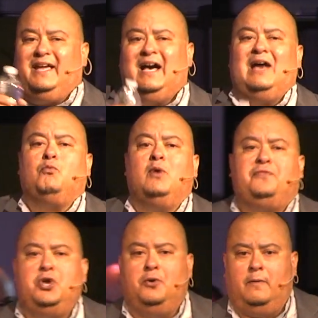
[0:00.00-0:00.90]
God with
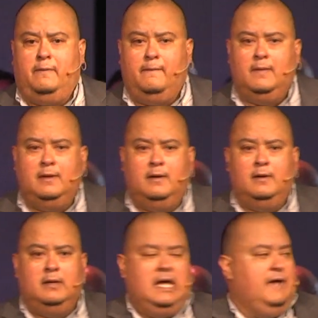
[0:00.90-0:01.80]
you
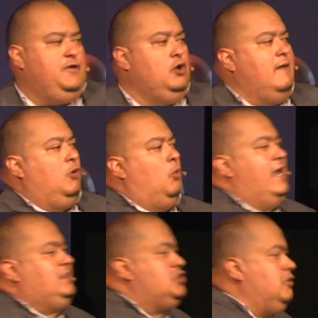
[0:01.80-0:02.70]
if you have a weight
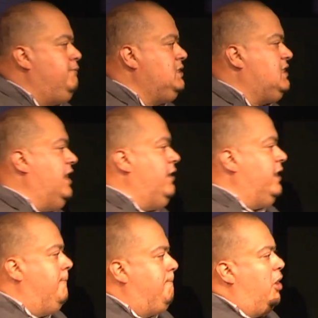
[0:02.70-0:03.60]
that you've been carrying, a
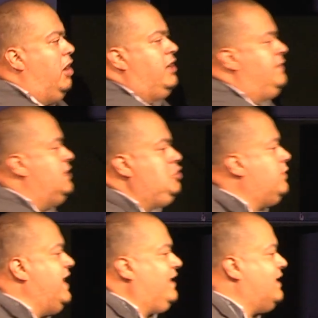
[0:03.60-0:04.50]
burden that you
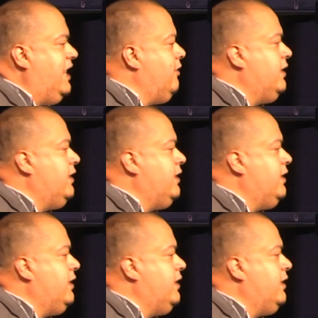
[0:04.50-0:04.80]
can't carry